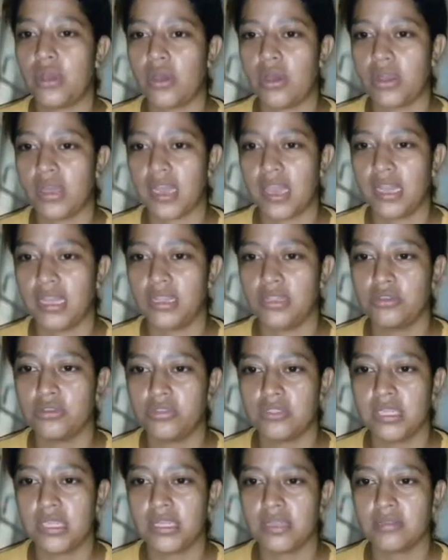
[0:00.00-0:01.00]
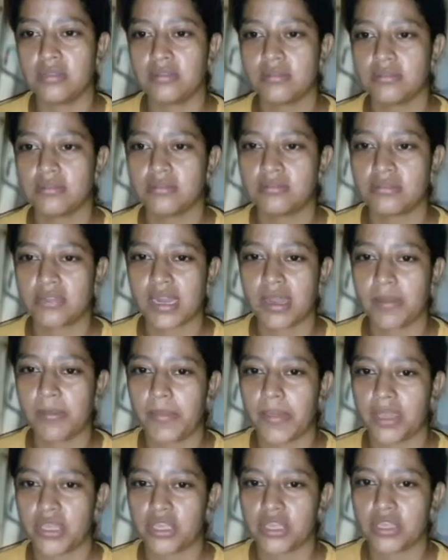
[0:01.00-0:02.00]
on a looting
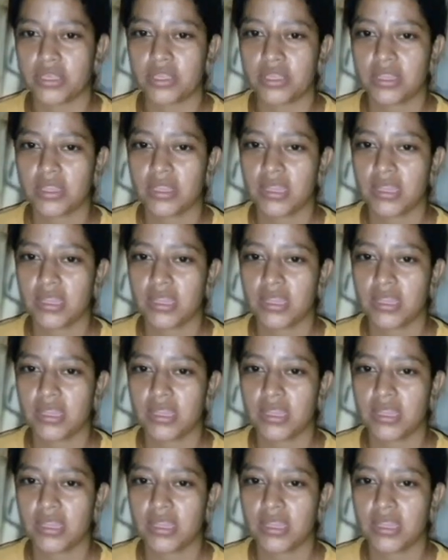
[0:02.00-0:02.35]
rampage.